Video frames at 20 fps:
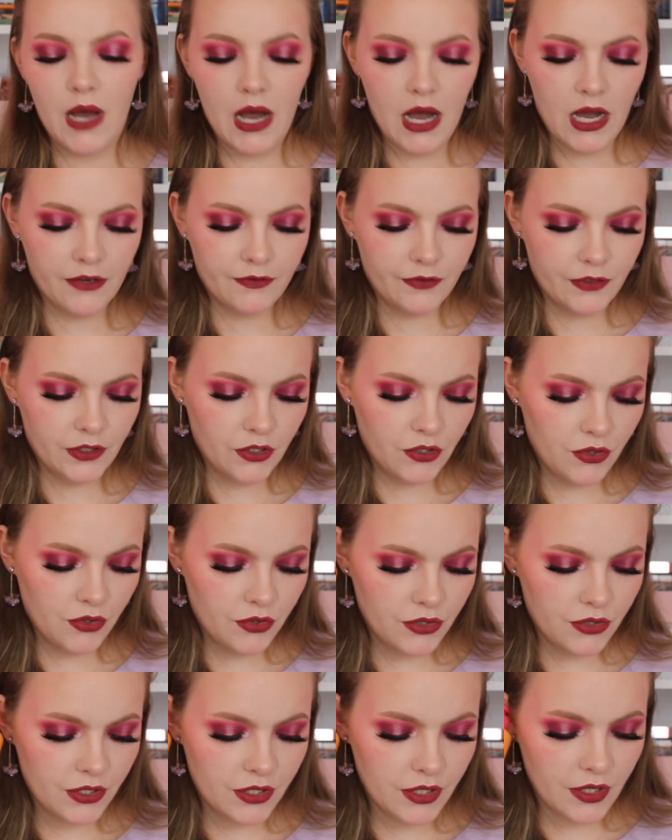I've
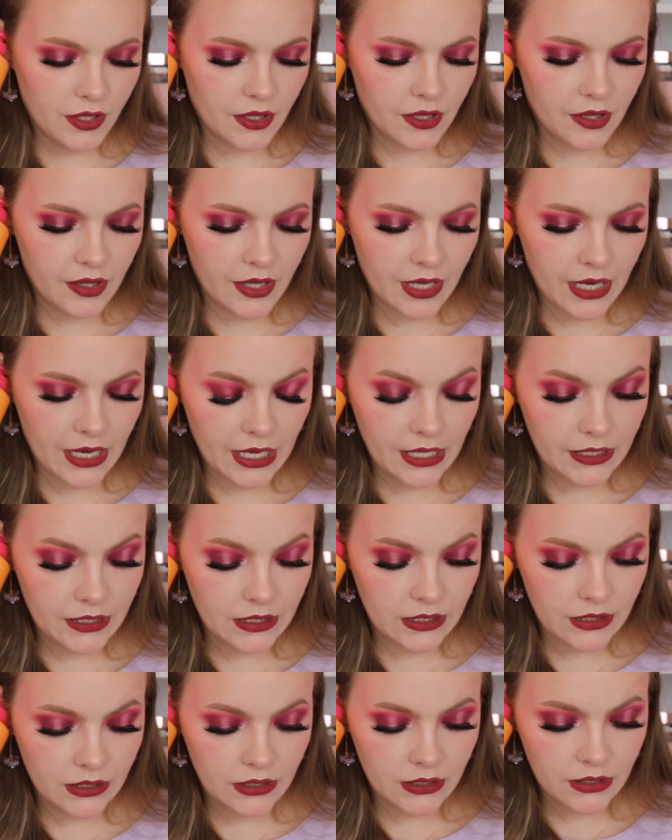used
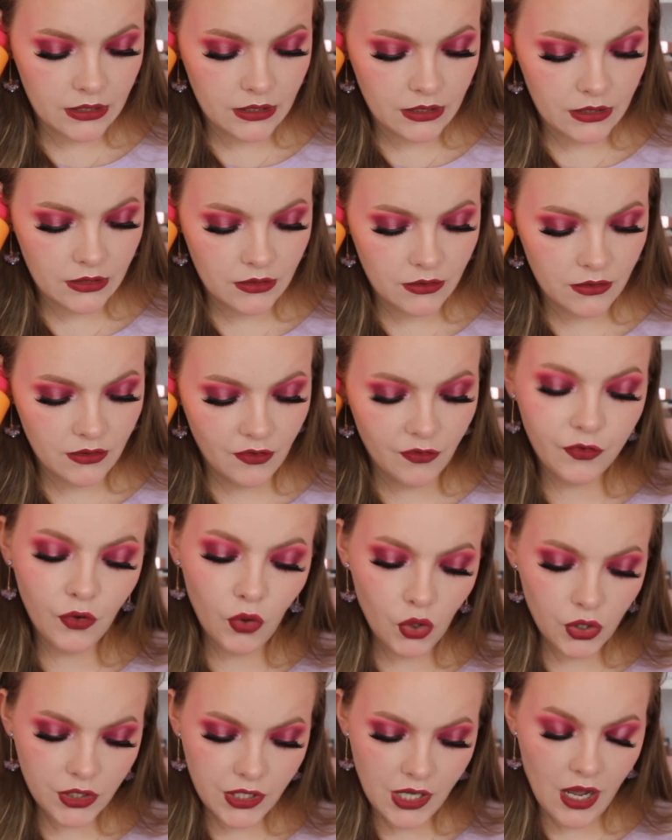this
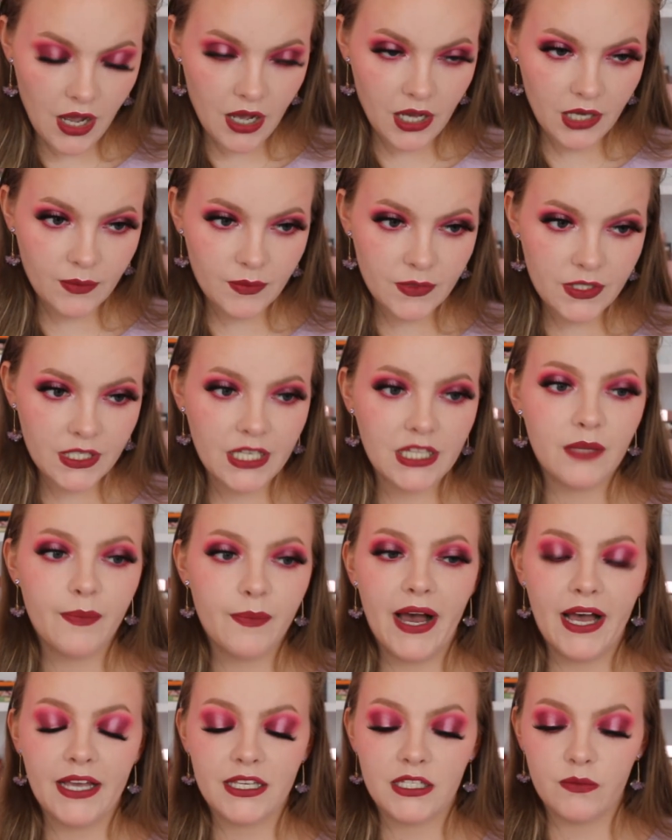4 times in the
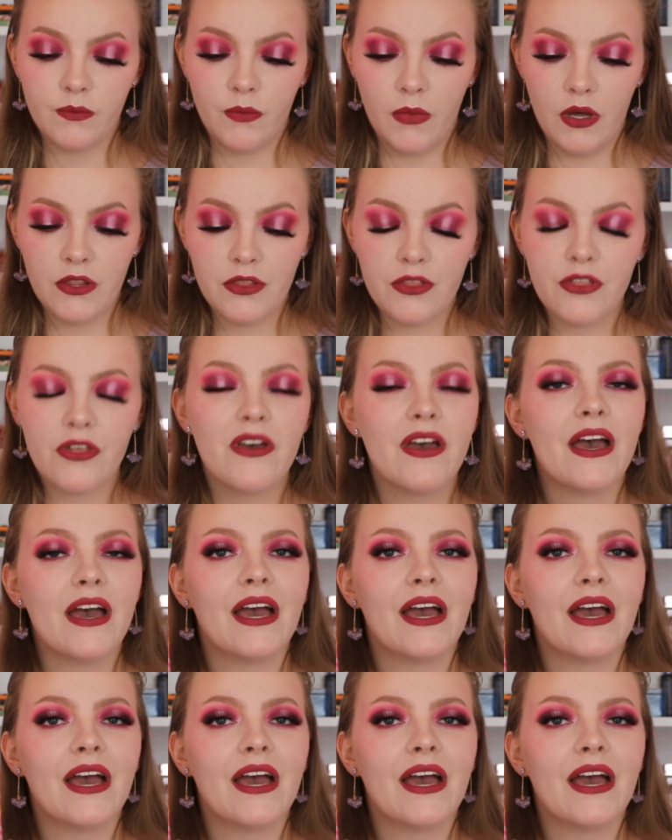past month.